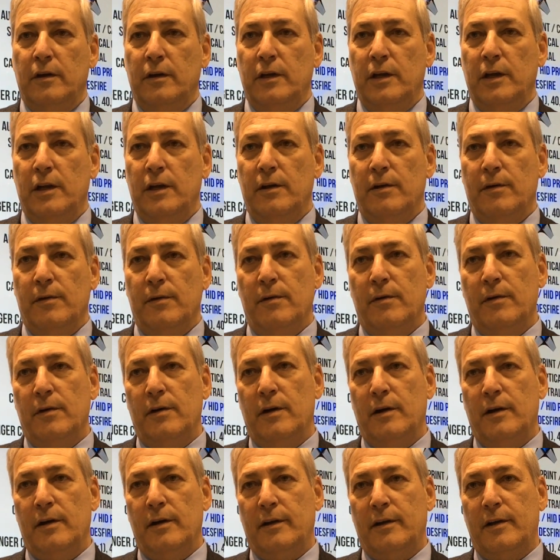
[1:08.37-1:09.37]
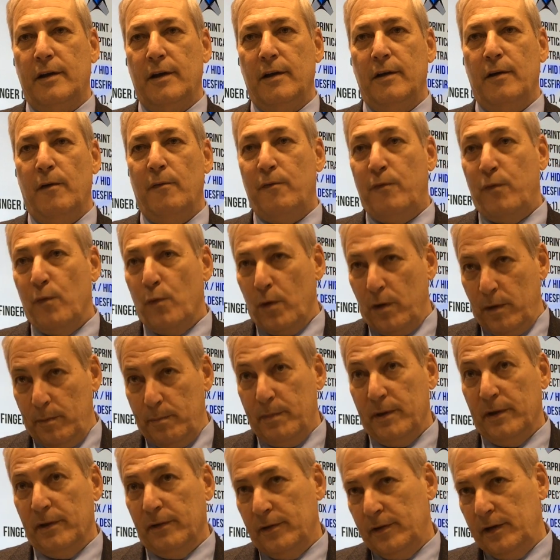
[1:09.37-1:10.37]
you know uh,
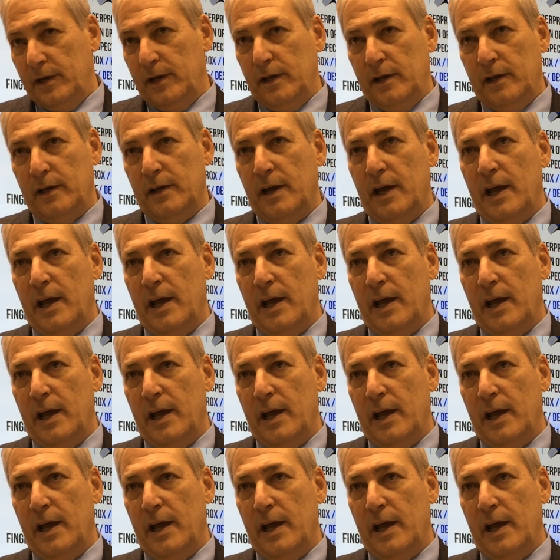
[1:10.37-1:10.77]
affordability